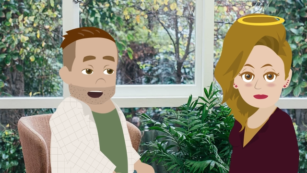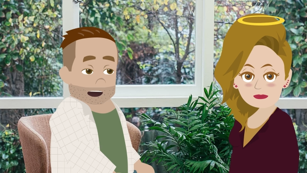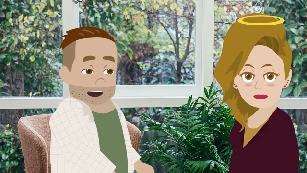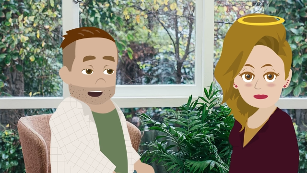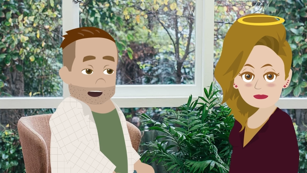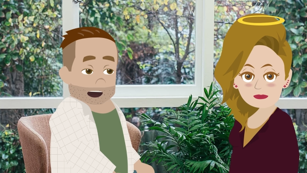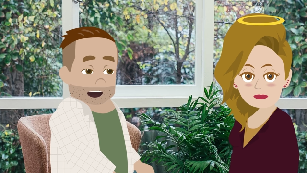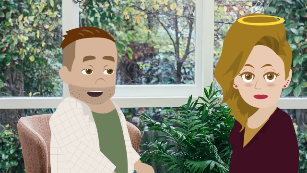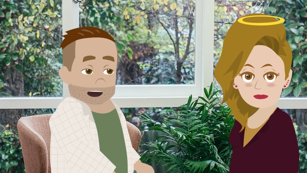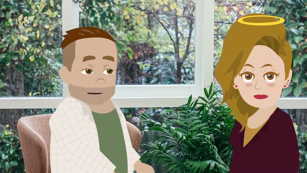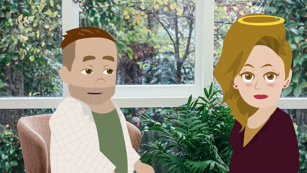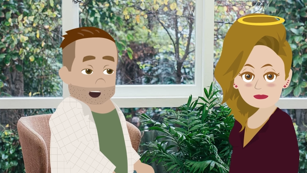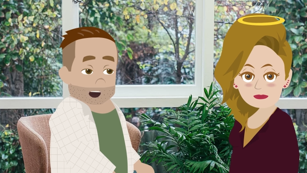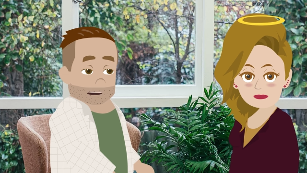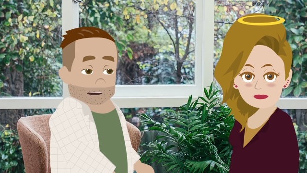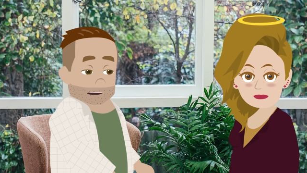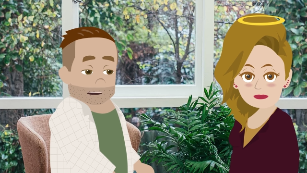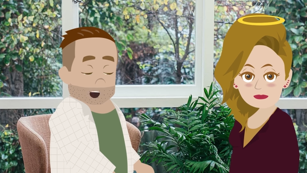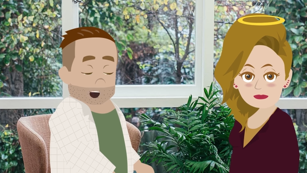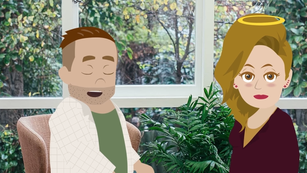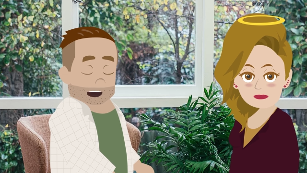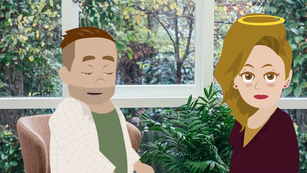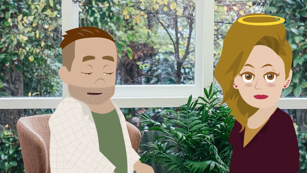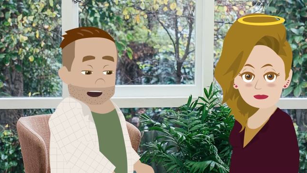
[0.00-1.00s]
Speaker 1: know, you're always
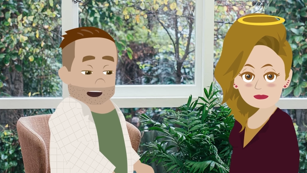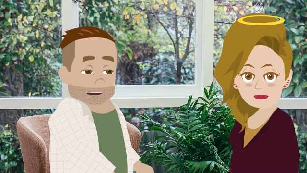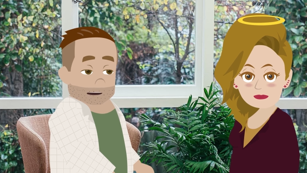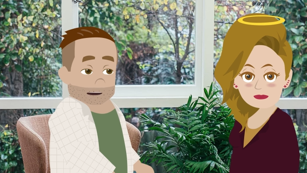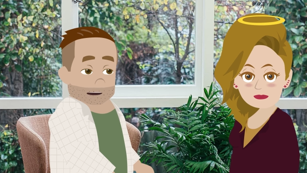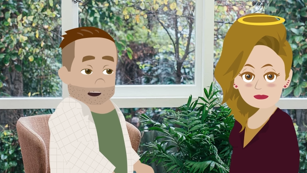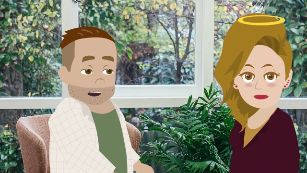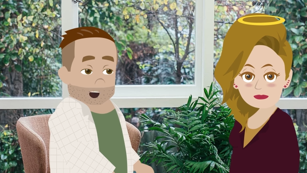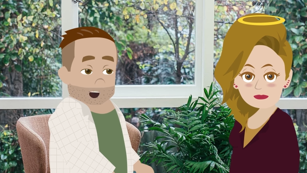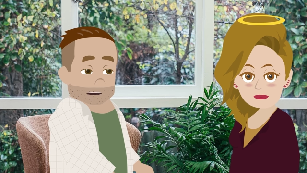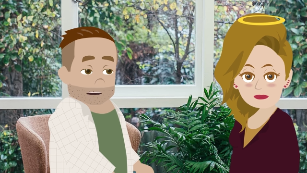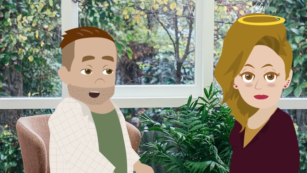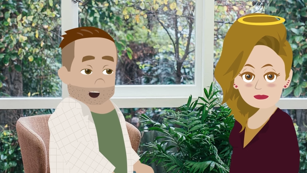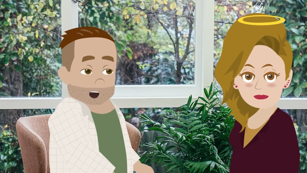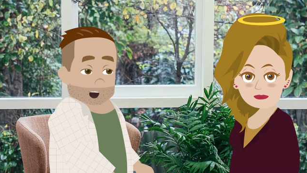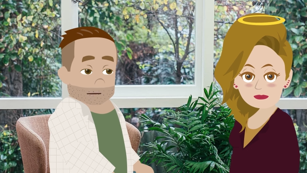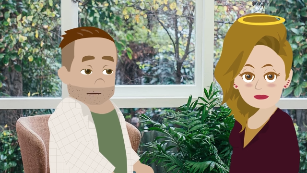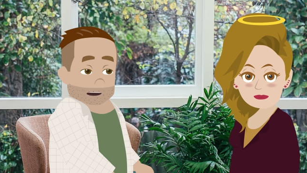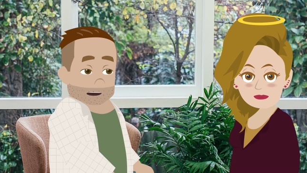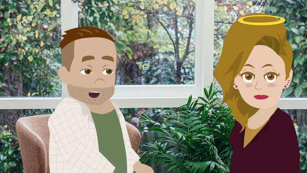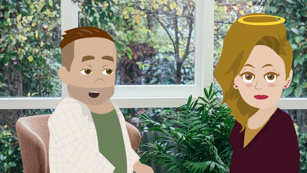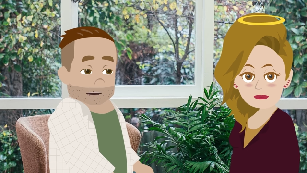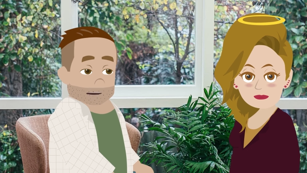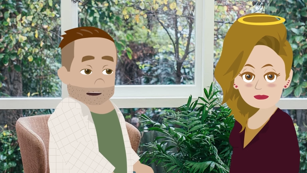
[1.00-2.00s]
like, you don't need to do too
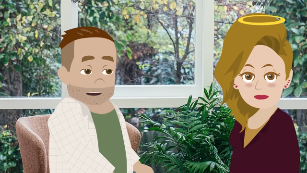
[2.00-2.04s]
much of it.